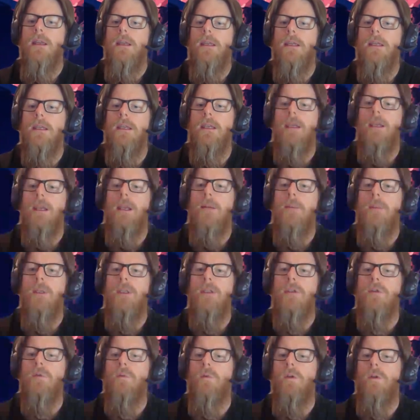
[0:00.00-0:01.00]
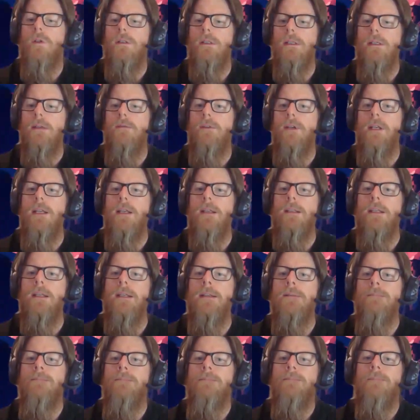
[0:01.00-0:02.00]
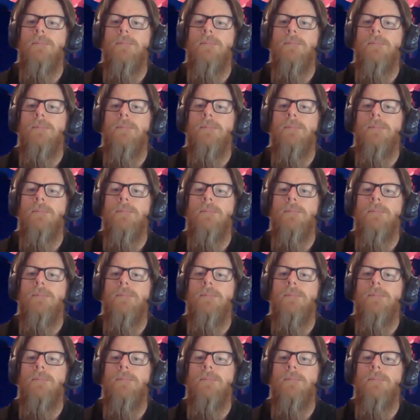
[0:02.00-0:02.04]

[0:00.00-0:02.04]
It can get a bit squirrely every now and then.